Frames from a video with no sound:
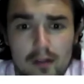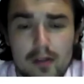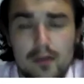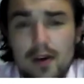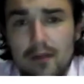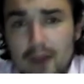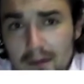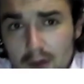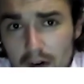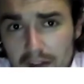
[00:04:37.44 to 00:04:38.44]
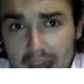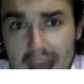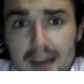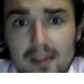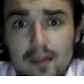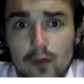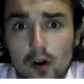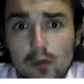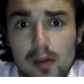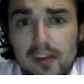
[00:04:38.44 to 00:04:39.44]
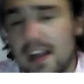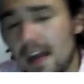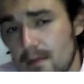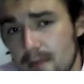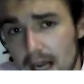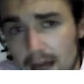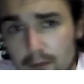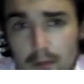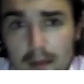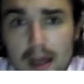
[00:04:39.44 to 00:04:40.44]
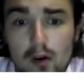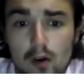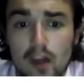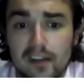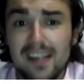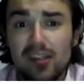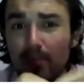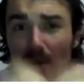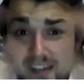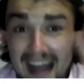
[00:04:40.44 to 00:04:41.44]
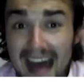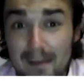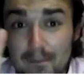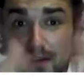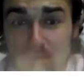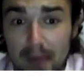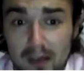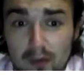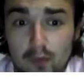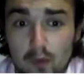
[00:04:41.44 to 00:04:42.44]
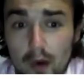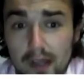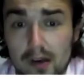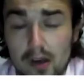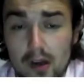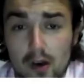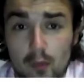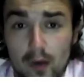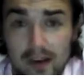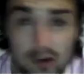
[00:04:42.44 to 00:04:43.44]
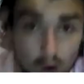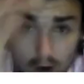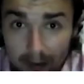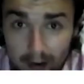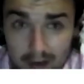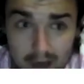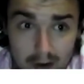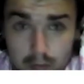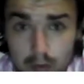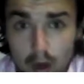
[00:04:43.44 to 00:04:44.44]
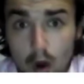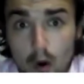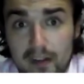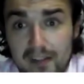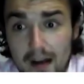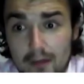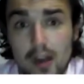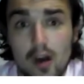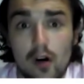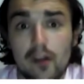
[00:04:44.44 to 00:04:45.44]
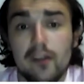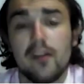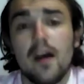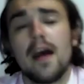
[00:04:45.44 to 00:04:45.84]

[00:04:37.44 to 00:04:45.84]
$3 to $5 a head in the Philippines, you're getting a mid-level meal. So that just puts that in perspective for you when I talk about, the lower salary costs.